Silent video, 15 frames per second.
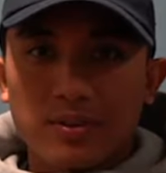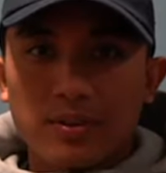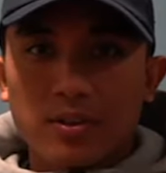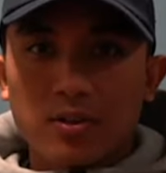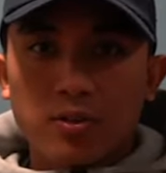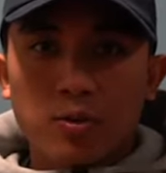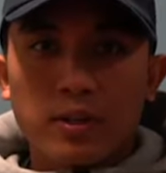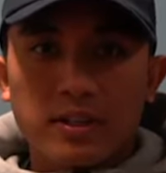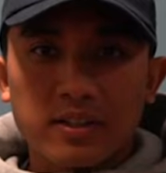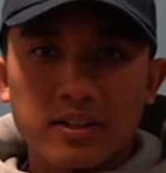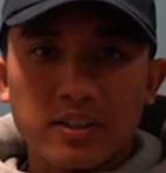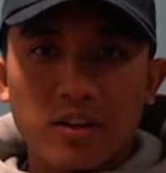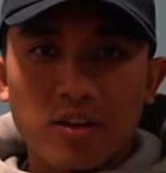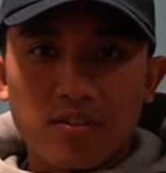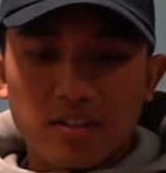we're gonna go
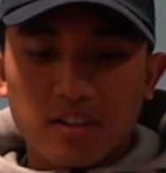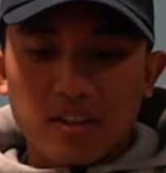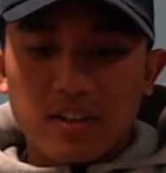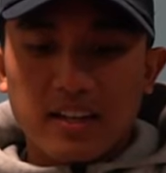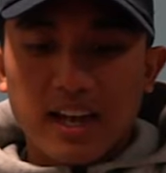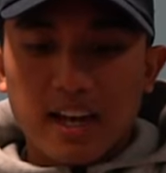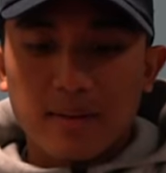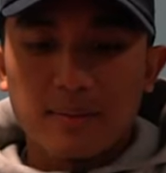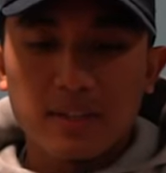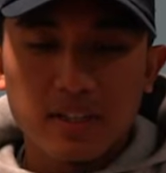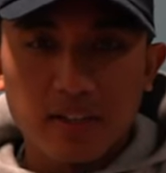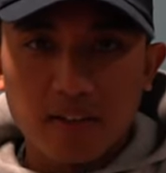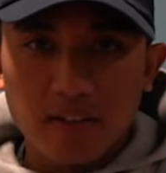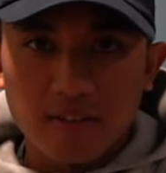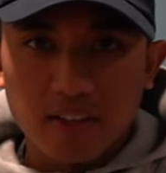quickly over the
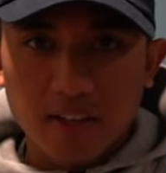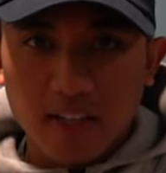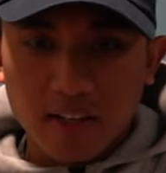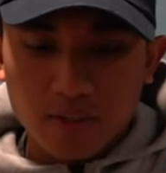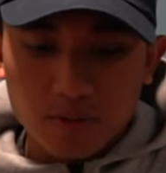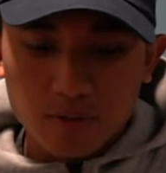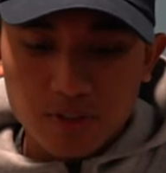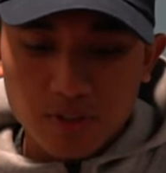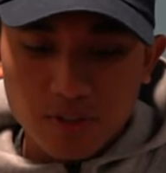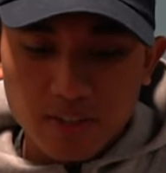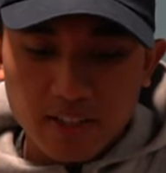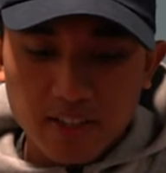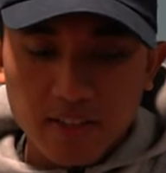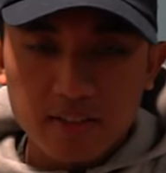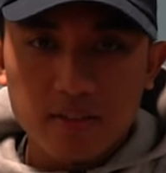anatomy of the ankle joint
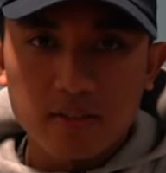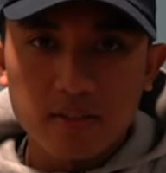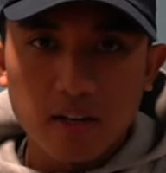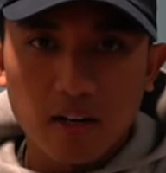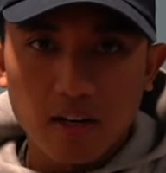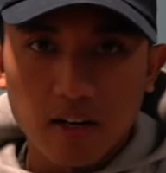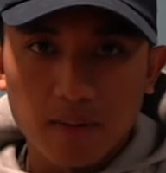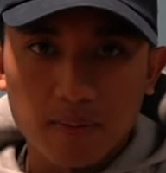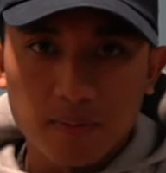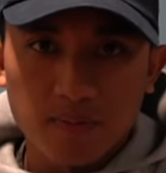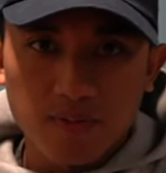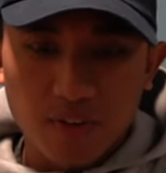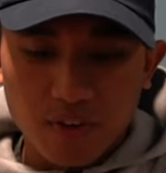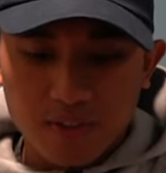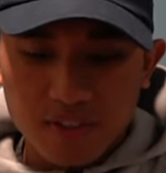again, um,
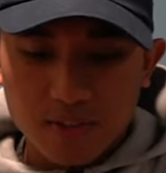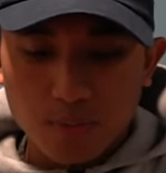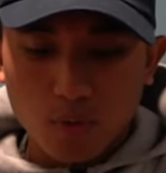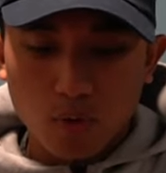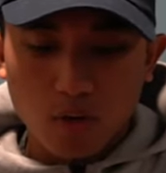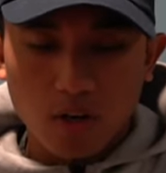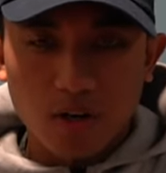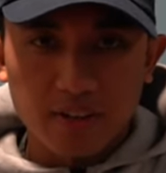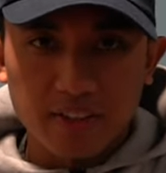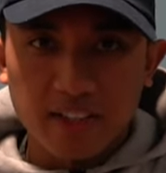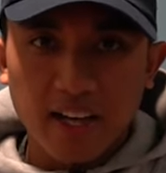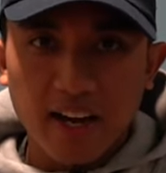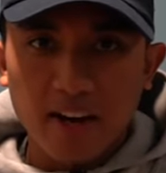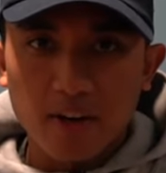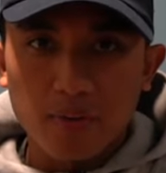focusing more on the
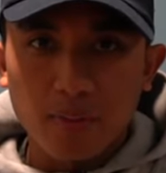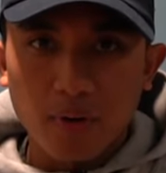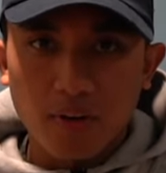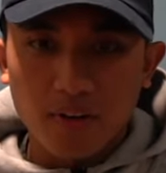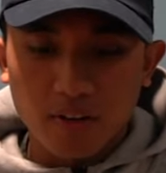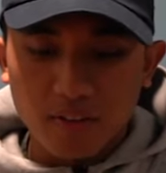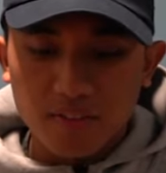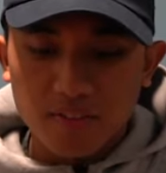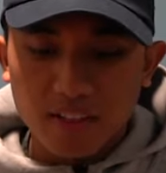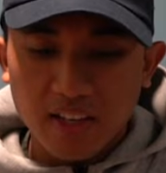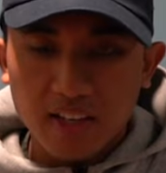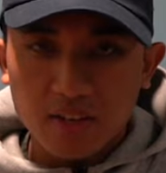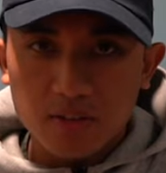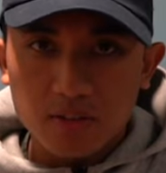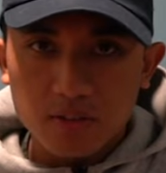higher part of the
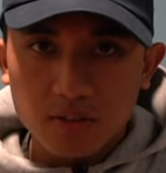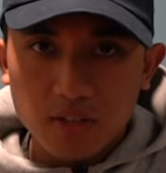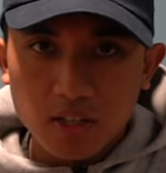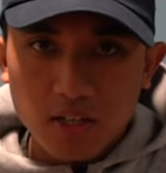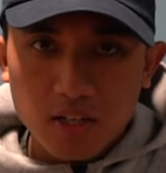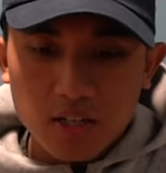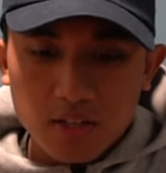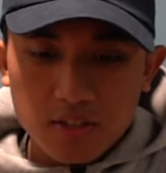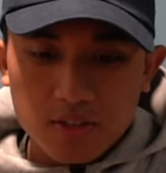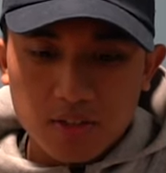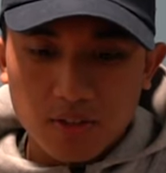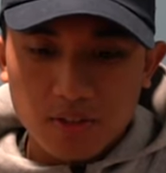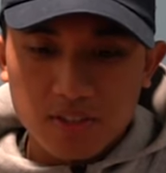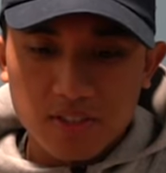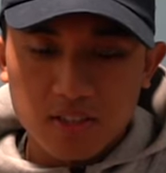ankle.
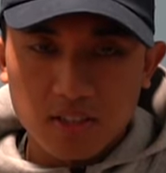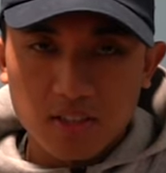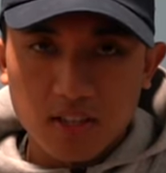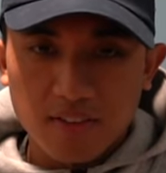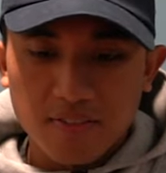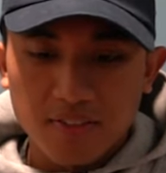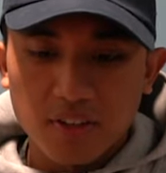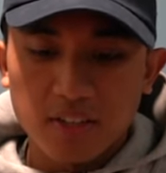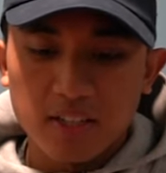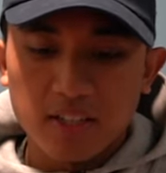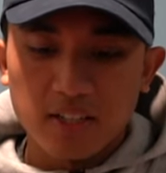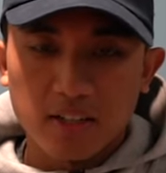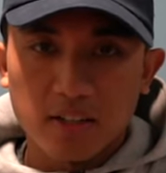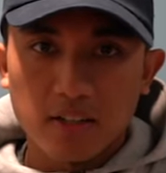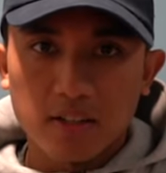So this is the left foot
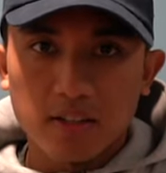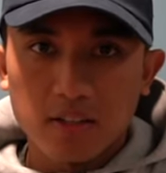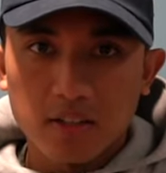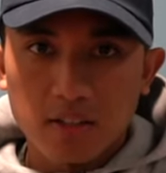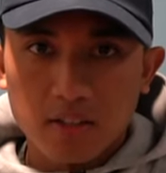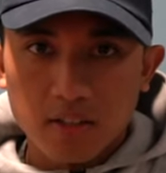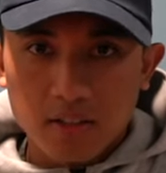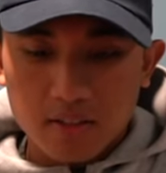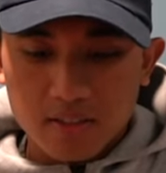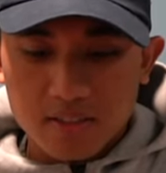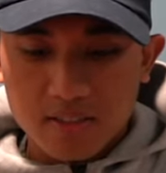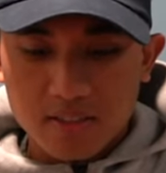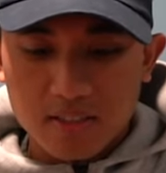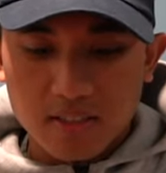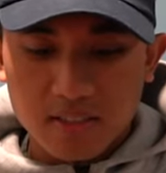here,
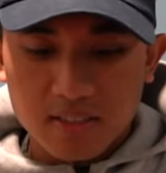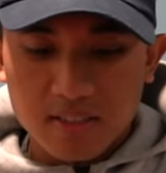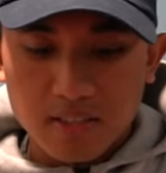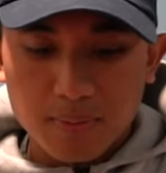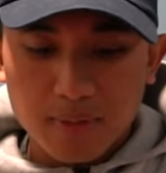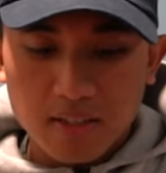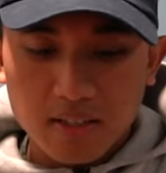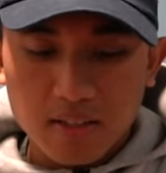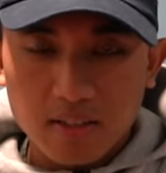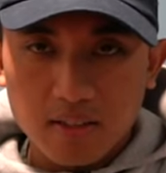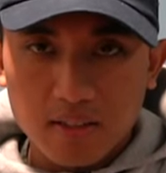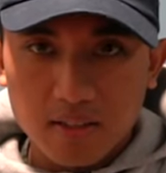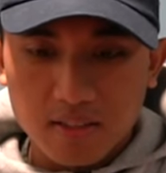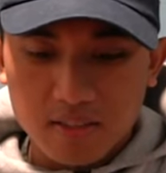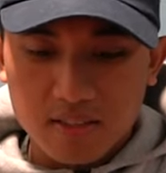this is the tibia,
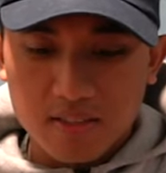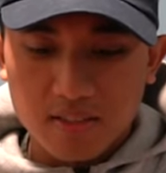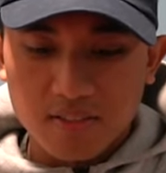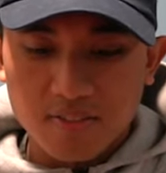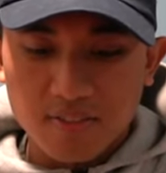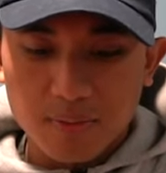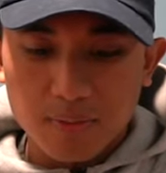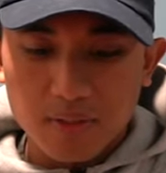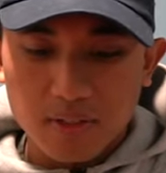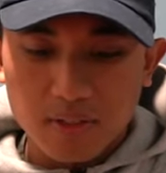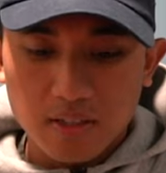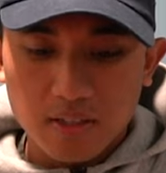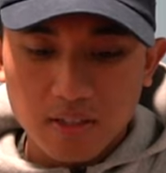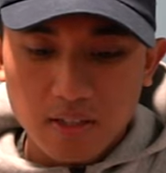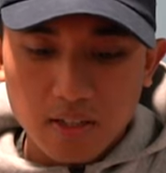this is the
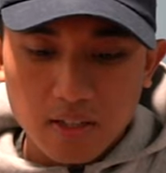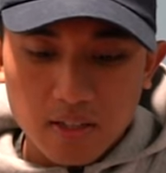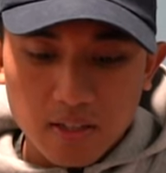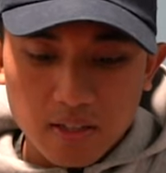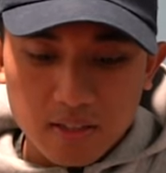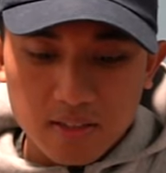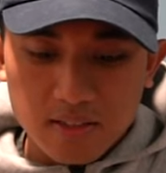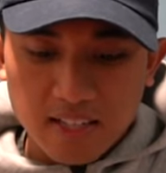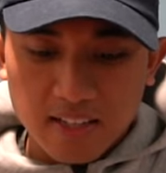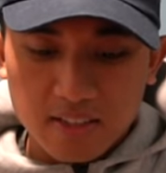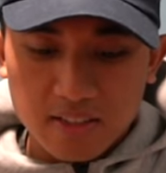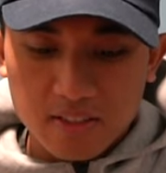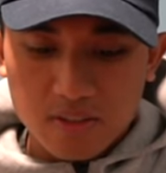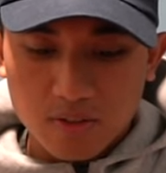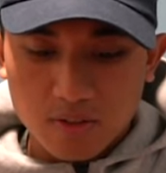fibula, the
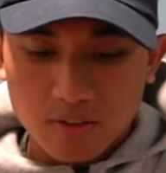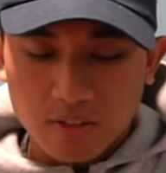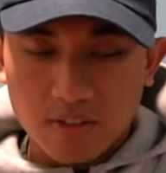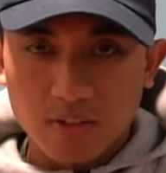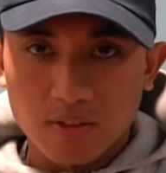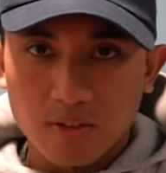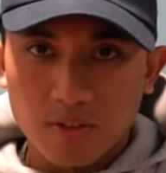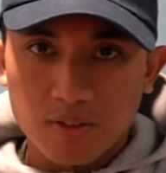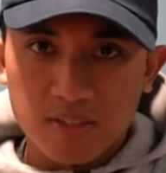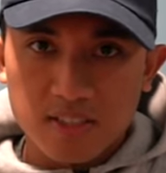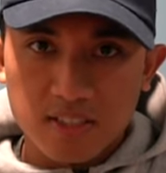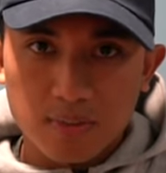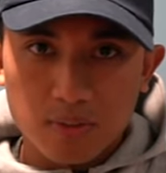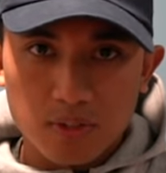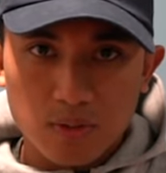talus or the
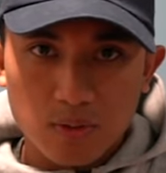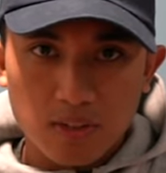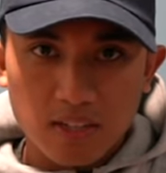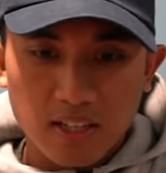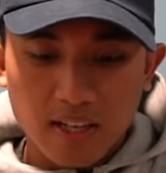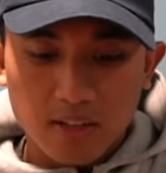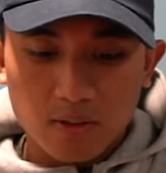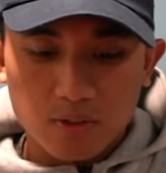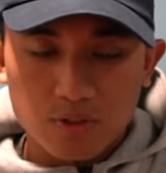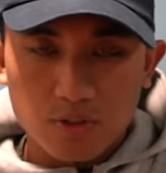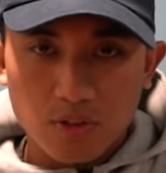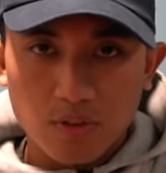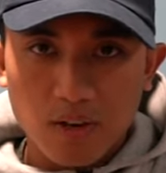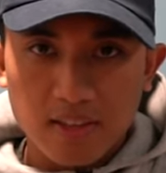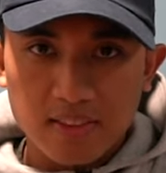congruency between the ankle
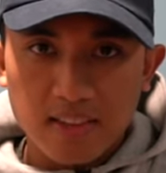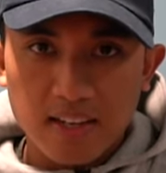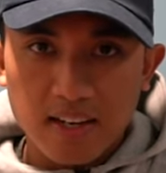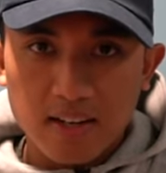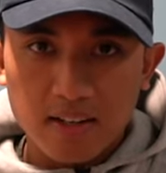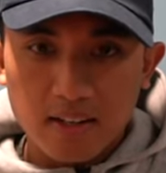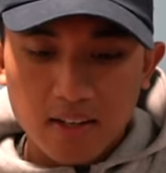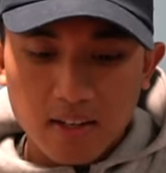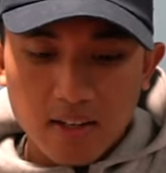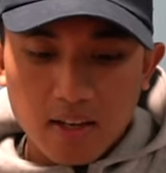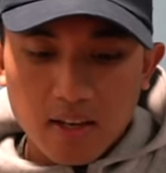joint right there.